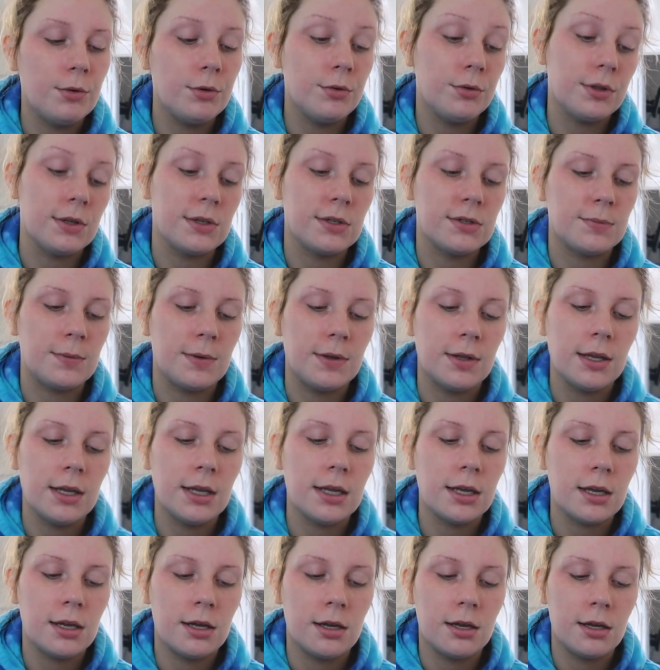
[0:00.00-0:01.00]
wonder what they smell
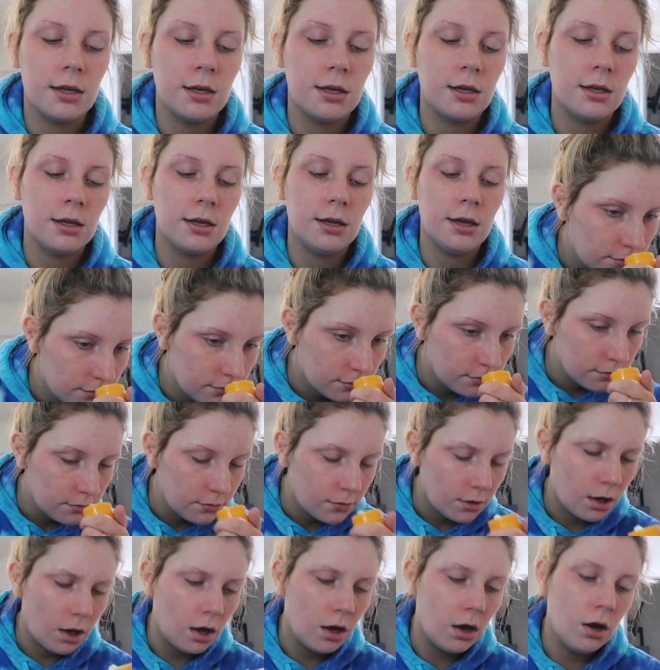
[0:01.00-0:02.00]
like.
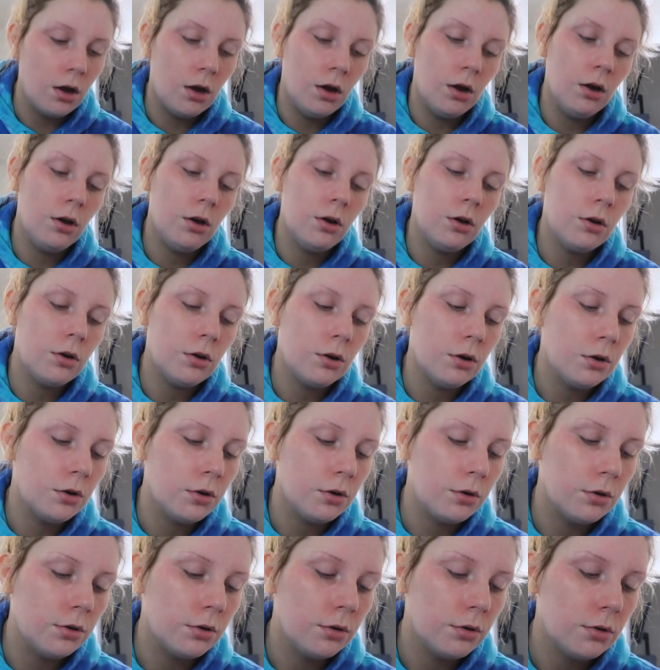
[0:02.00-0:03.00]

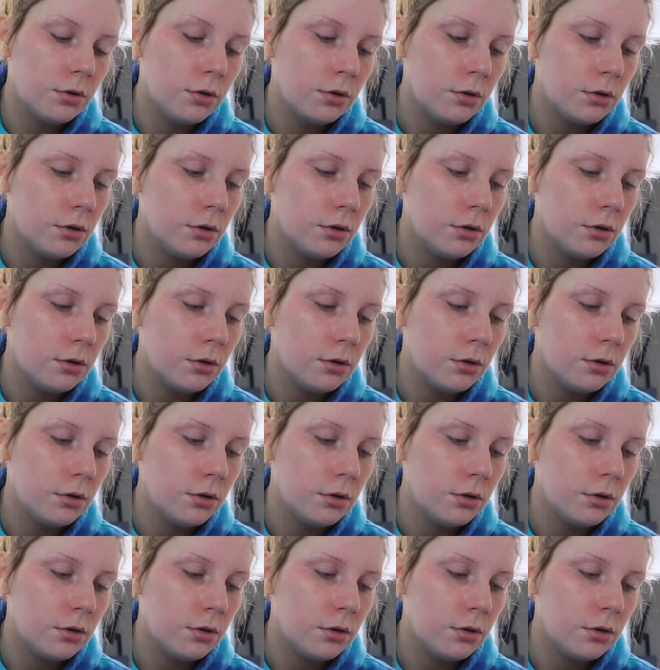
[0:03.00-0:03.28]
Oh,